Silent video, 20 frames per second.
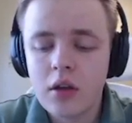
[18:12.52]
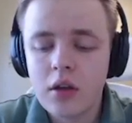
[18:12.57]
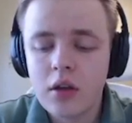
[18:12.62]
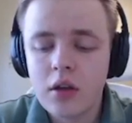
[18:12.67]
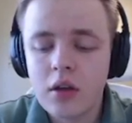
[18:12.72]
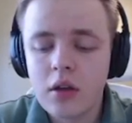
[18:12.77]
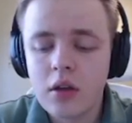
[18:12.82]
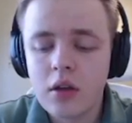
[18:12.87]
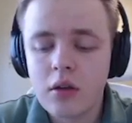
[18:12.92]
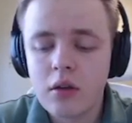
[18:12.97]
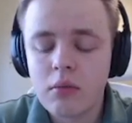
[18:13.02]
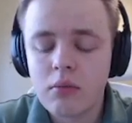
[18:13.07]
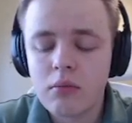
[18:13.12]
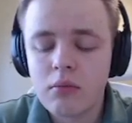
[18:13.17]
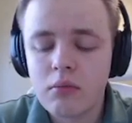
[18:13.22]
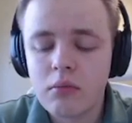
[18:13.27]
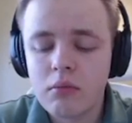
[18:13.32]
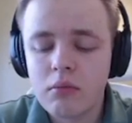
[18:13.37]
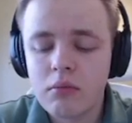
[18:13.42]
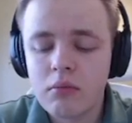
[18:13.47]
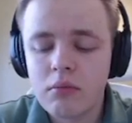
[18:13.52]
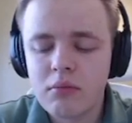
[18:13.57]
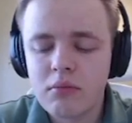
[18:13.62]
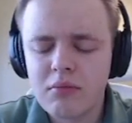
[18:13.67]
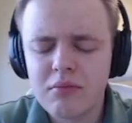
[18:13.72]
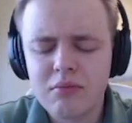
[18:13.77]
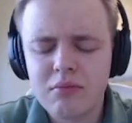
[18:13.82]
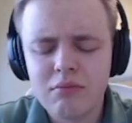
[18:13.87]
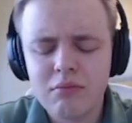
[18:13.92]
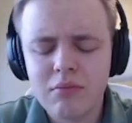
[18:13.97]

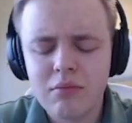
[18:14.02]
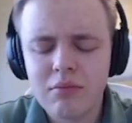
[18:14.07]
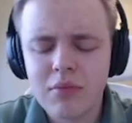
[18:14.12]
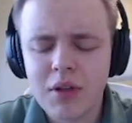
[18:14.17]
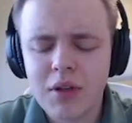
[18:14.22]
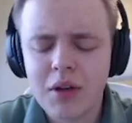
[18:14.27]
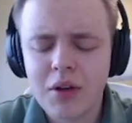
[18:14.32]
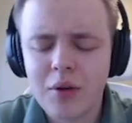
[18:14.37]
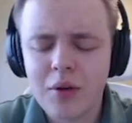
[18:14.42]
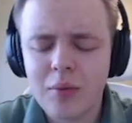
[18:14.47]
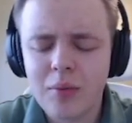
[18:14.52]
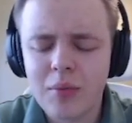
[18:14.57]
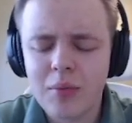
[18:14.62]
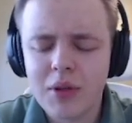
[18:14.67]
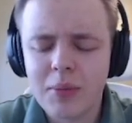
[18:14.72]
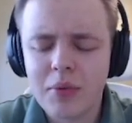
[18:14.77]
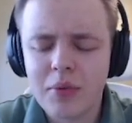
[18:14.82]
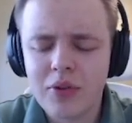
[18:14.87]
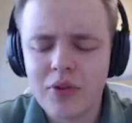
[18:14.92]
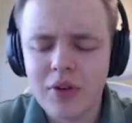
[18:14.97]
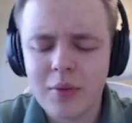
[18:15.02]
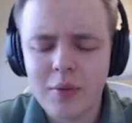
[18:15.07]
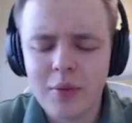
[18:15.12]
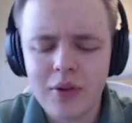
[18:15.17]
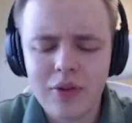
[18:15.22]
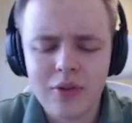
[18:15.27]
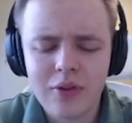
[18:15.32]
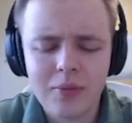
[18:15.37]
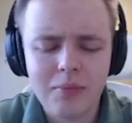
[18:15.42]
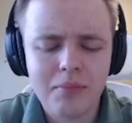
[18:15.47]
I don't know what the point there
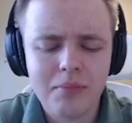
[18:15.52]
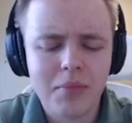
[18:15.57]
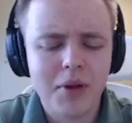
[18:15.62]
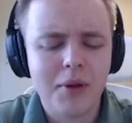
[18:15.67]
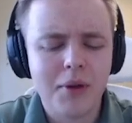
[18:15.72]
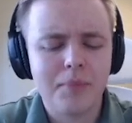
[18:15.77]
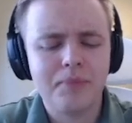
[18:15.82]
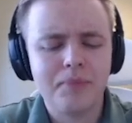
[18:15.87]
was, but